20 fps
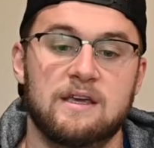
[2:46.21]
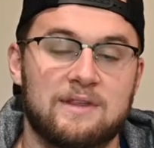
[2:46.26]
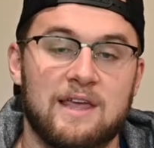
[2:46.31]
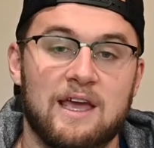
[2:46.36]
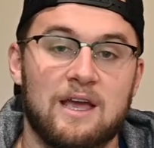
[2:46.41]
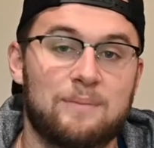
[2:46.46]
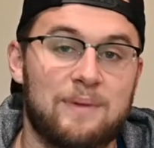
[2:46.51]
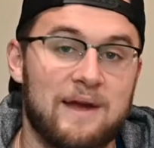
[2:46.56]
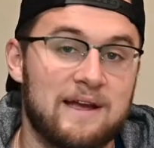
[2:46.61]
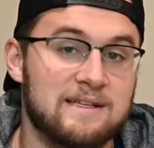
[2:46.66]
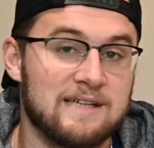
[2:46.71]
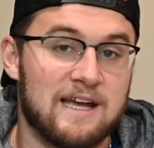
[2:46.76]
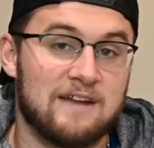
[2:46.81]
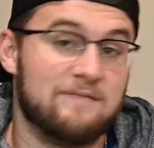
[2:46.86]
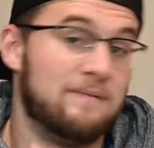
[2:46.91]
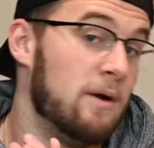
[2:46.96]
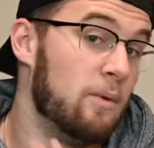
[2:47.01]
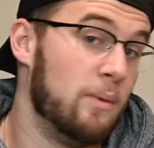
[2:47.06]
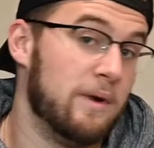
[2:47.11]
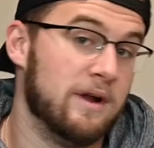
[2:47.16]
Take a page out
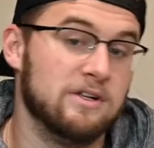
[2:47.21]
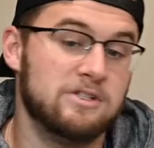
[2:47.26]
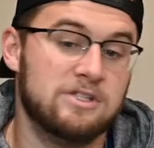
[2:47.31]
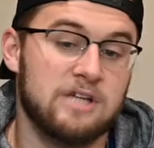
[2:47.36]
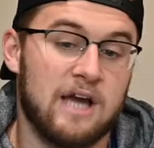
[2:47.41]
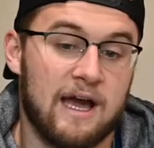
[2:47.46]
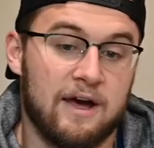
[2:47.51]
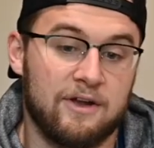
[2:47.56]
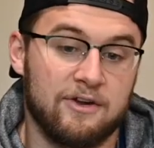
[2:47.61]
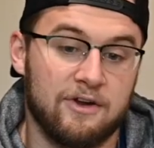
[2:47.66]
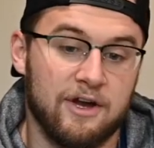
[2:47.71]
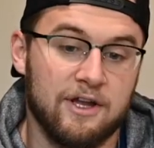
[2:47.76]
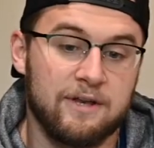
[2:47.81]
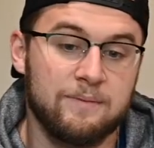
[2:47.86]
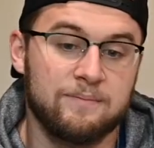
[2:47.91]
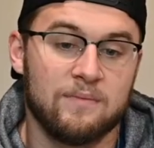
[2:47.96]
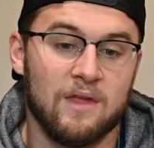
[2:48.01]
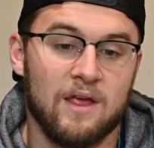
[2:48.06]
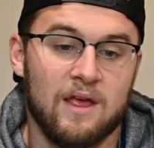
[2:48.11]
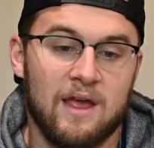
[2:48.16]
of my weird
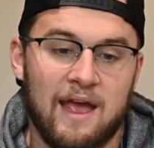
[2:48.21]
childhood